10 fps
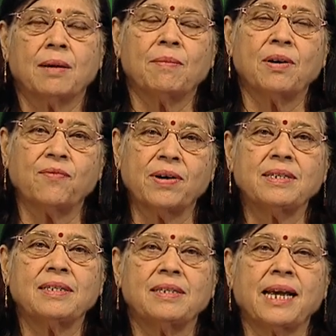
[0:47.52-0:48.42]
But
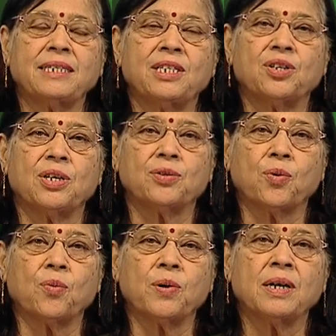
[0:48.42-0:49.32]
once digestion is
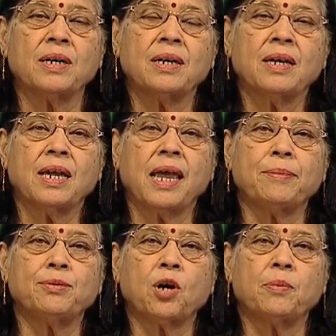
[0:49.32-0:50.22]
over,
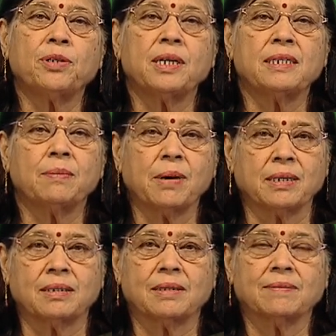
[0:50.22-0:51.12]
absorption is
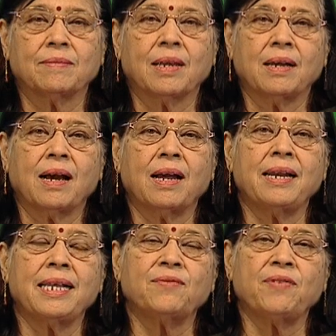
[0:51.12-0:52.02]
must.
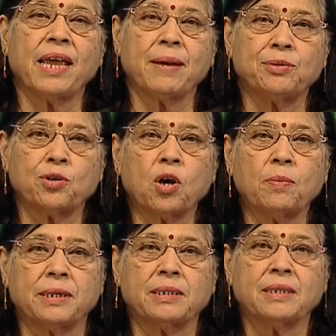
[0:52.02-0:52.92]
Unless we
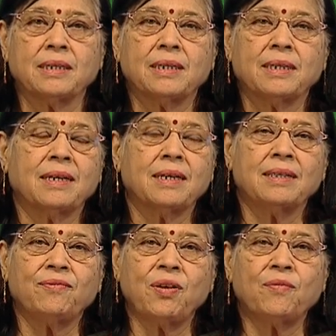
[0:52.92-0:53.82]
absorb it,
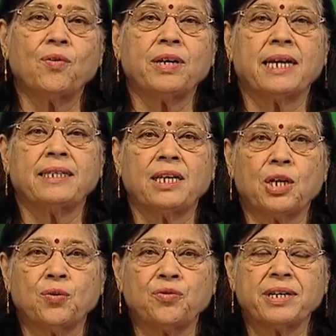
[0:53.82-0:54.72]
we won't get the
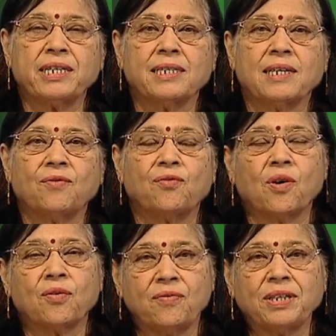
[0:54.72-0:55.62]
nutrients
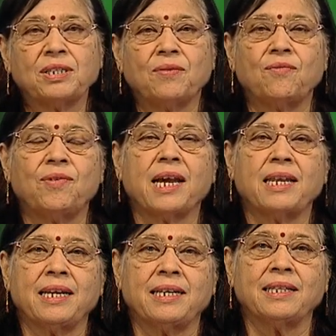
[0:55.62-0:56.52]
for which we are
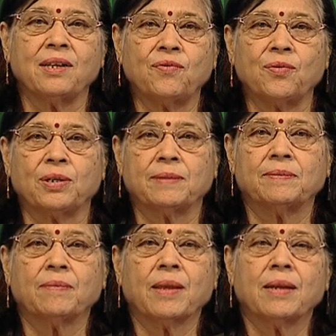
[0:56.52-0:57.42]
eating the food.
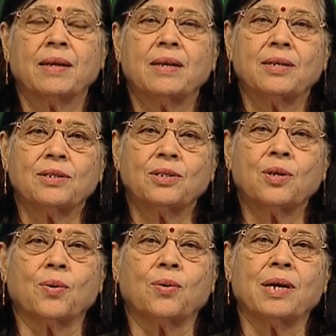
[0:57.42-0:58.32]

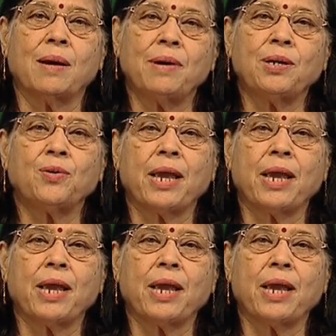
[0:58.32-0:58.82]
So, coming to